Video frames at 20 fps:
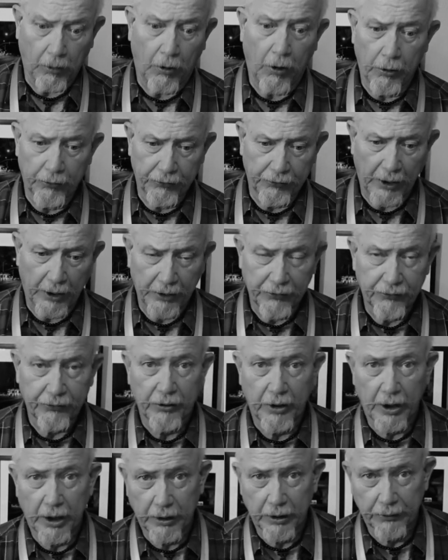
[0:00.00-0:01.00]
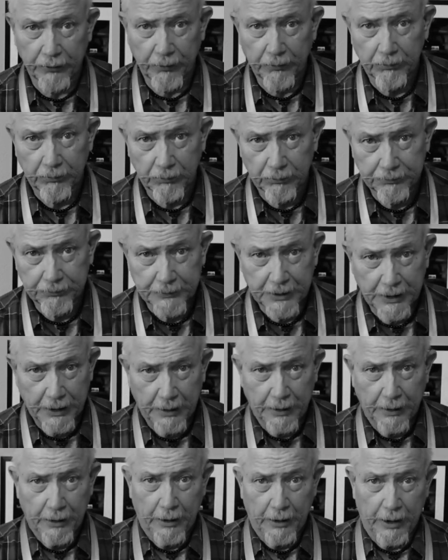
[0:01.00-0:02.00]
Carl Zeiss Werra,
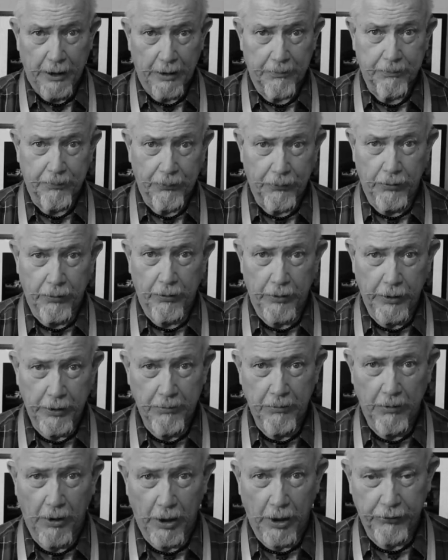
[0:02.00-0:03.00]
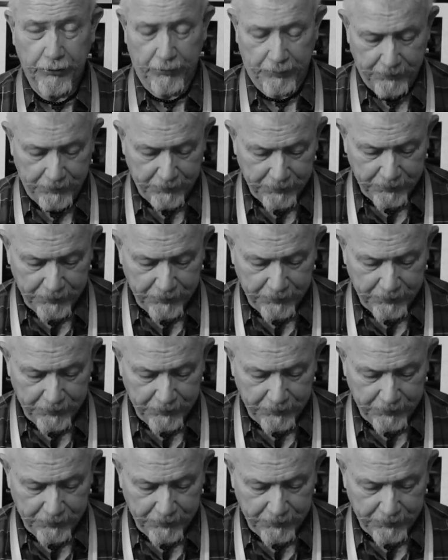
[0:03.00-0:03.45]
have pretty much